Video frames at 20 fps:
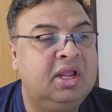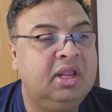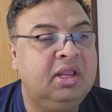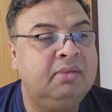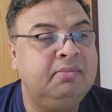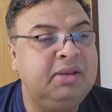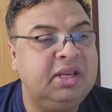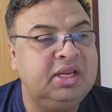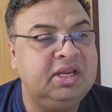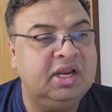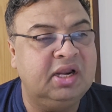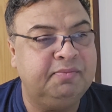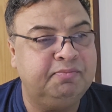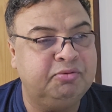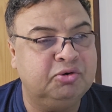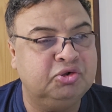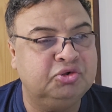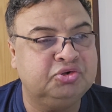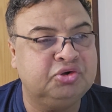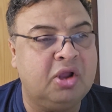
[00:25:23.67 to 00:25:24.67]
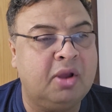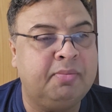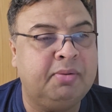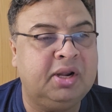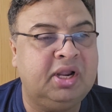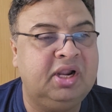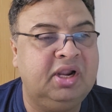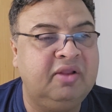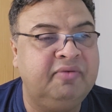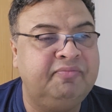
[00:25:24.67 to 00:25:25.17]
immediate
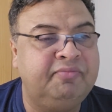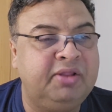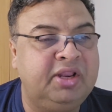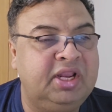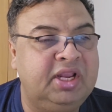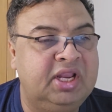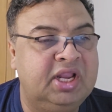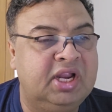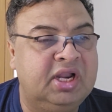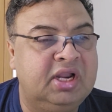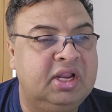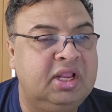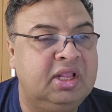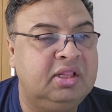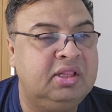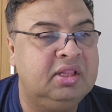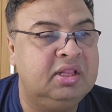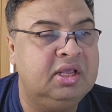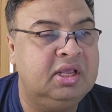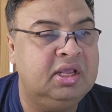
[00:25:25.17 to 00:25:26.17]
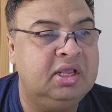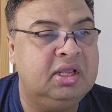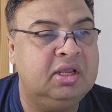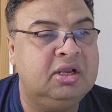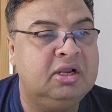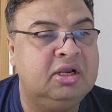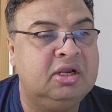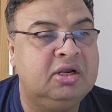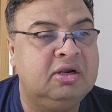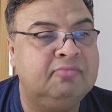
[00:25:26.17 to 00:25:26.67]
post-operative period in the
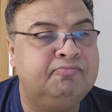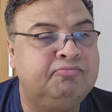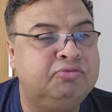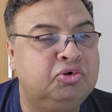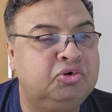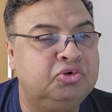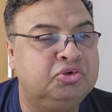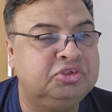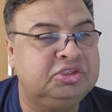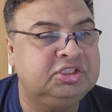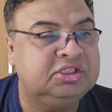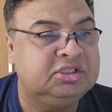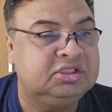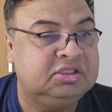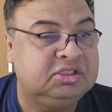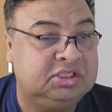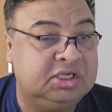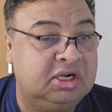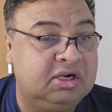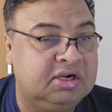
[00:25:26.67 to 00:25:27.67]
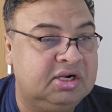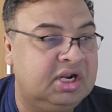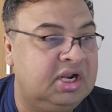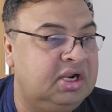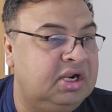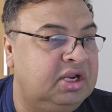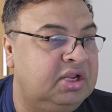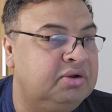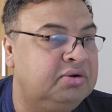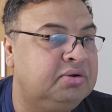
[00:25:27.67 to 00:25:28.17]
post
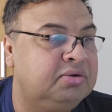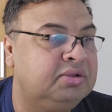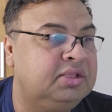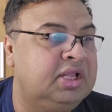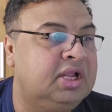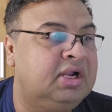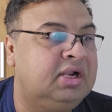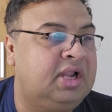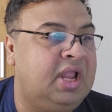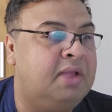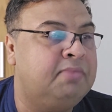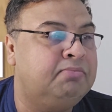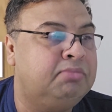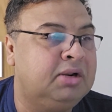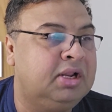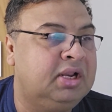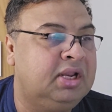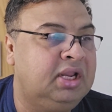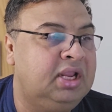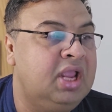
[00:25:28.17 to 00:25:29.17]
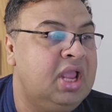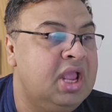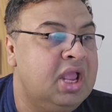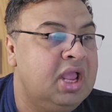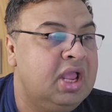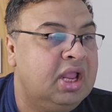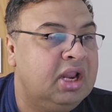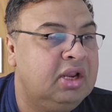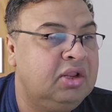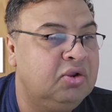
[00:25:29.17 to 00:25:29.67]
children due to the temporary
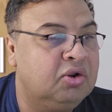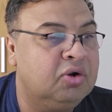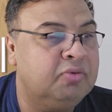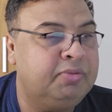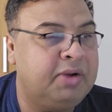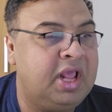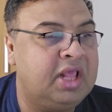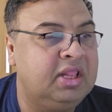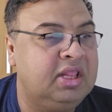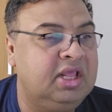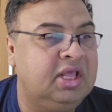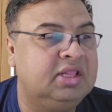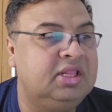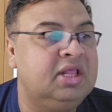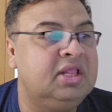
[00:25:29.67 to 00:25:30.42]
neuropraxia.